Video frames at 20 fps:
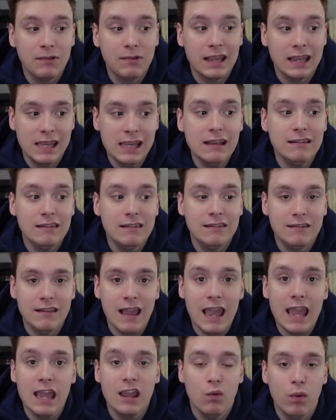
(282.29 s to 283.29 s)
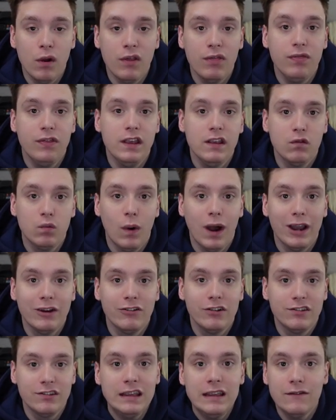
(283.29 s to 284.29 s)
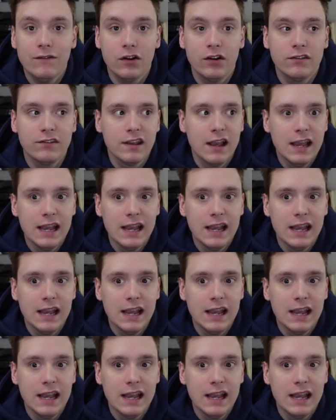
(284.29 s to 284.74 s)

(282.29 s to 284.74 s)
Like, he is staying with these wide receivers.